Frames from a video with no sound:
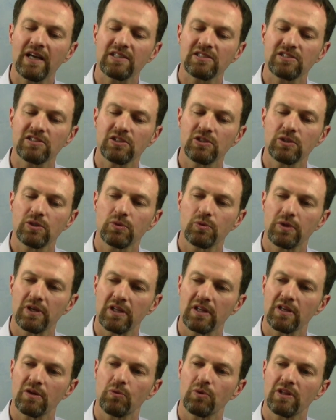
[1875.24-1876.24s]
has to do
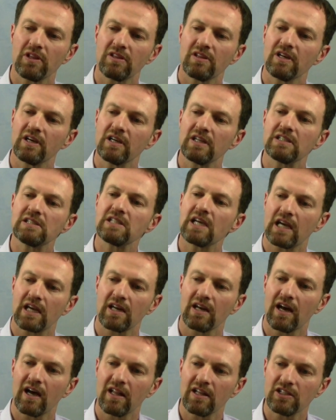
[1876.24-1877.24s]
really with the
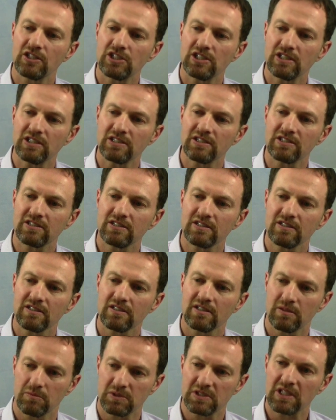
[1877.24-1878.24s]
technologies
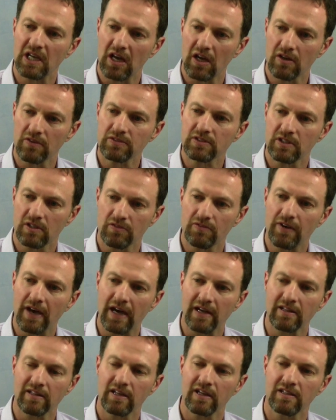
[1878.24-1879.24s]
themselves and the
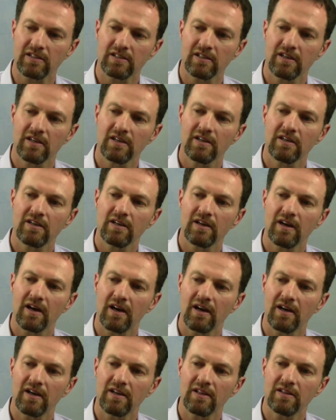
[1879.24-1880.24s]
fact that
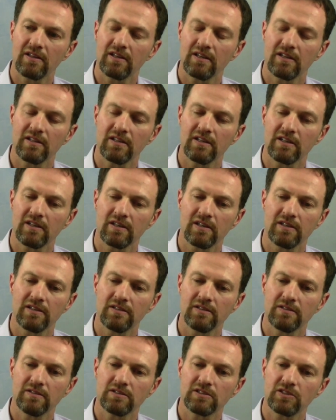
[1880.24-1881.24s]

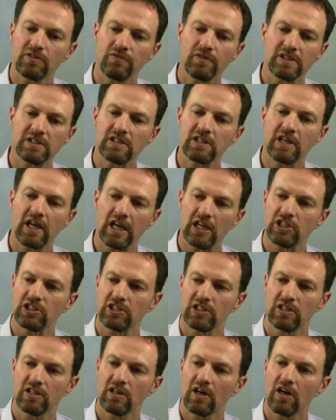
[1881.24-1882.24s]
the
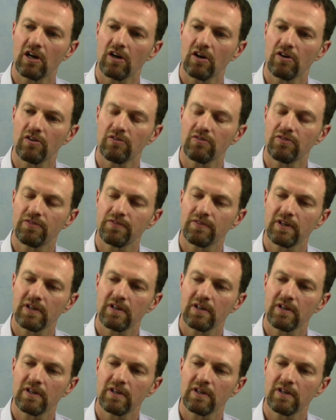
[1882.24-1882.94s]
sophistication of